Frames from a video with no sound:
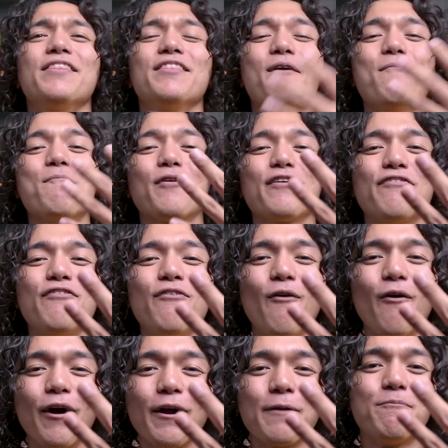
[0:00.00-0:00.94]
Number
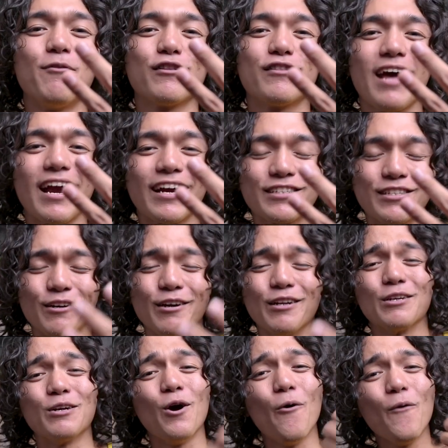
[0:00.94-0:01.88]
4,
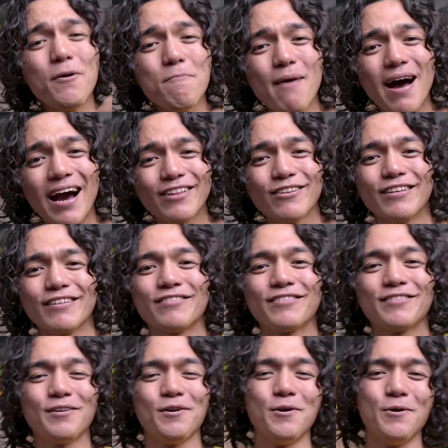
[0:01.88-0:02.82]
protection. Going back to the
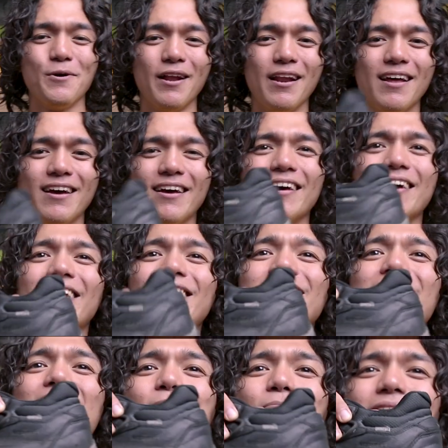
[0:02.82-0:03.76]
sole,
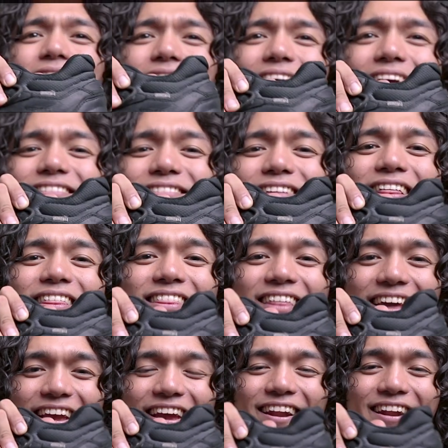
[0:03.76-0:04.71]
dapat it's
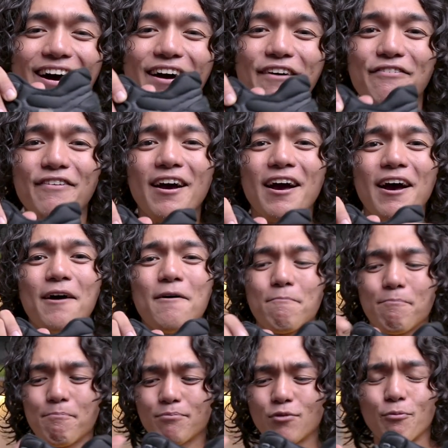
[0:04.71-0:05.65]
thick enough
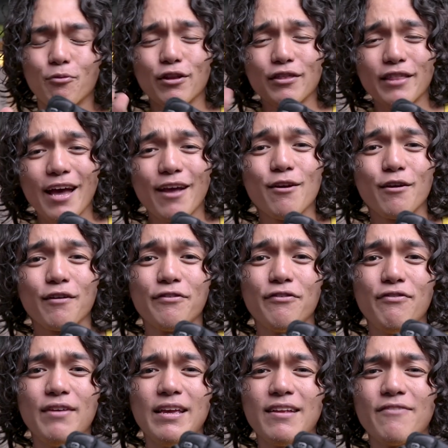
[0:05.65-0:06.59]
to protect your
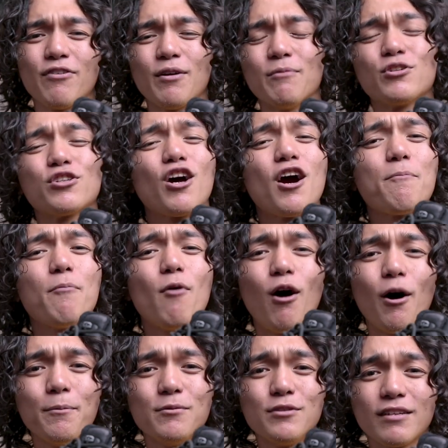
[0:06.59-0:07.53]
feet from sharp
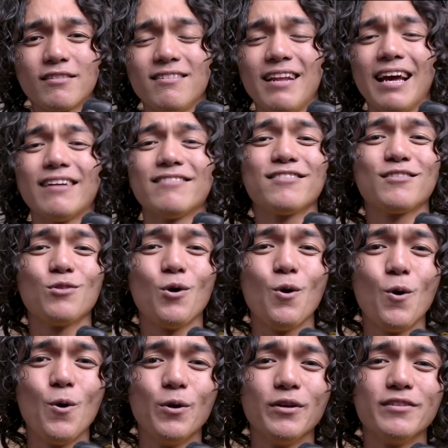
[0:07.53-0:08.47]
objects like
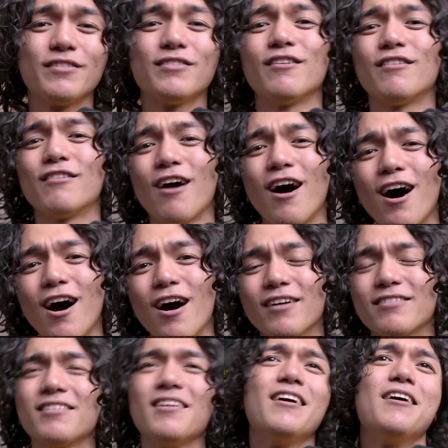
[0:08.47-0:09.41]
stones,
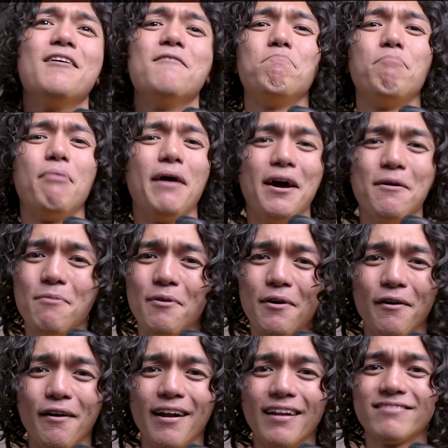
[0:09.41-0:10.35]
rocks,
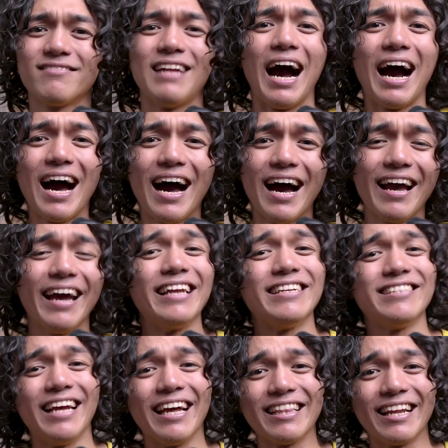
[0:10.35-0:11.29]
pebbles, sanga,
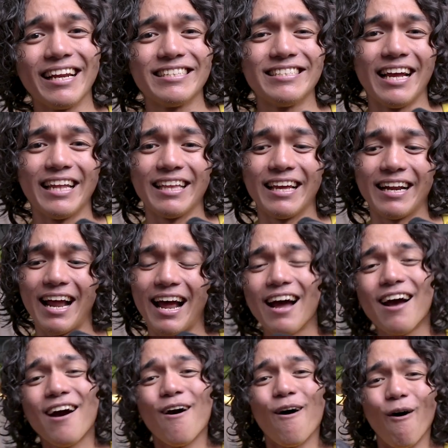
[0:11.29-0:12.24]
etc. etc.
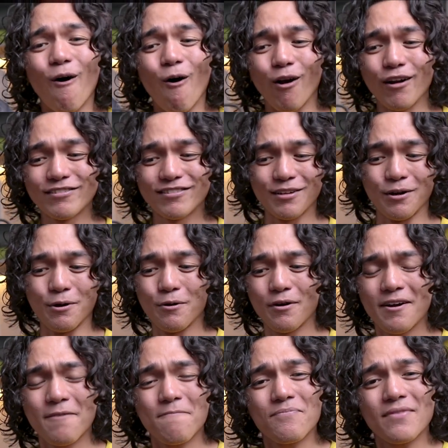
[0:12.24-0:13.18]

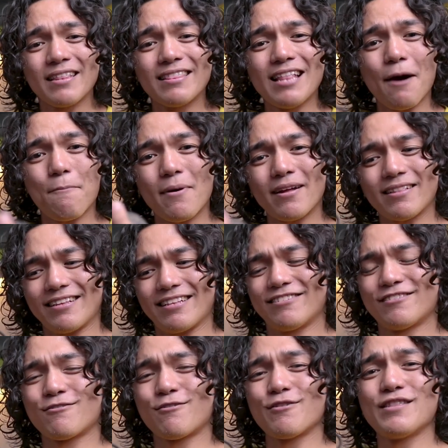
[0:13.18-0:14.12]
Also, dapat
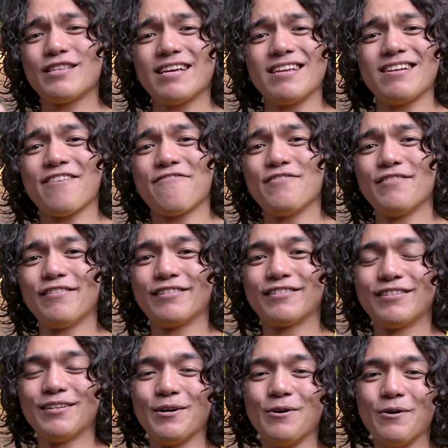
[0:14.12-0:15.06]
sturdy enough yung
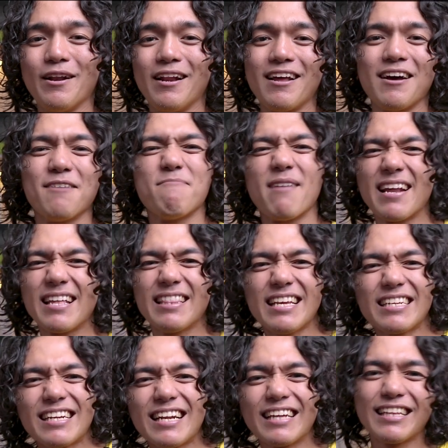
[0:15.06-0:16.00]
sole para
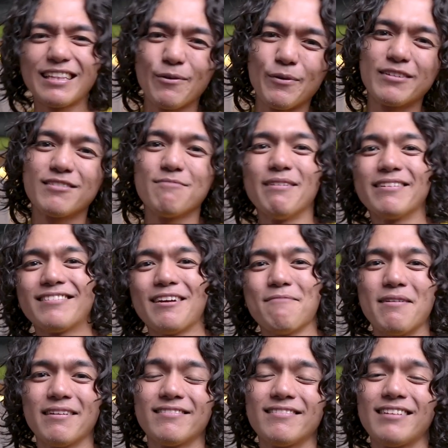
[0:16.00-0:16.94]
hindi siya nagtitwist
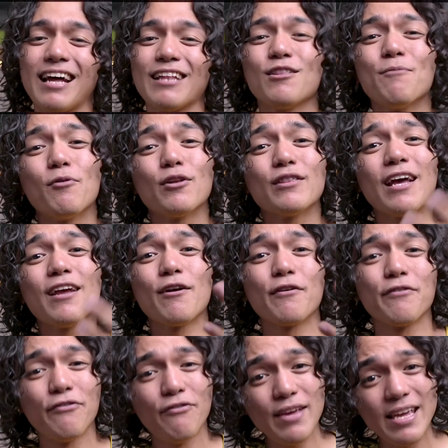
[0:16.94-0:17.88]
basta-basta to protect
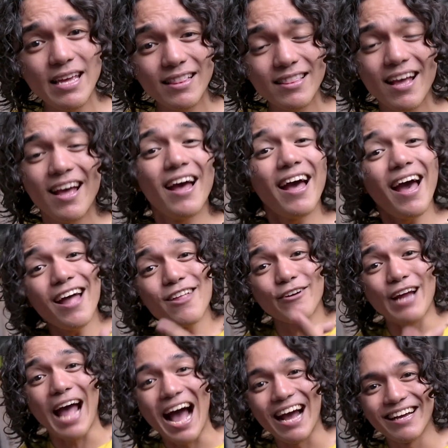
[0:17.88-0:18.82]
your feet and
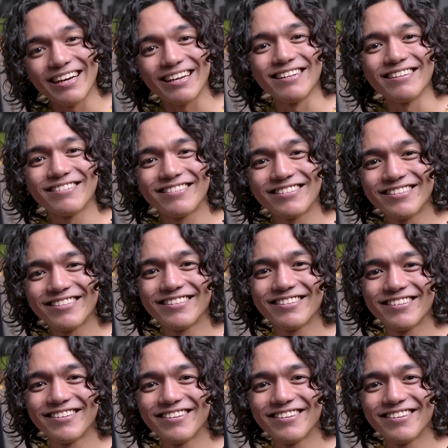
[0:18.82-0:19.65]
your ankles.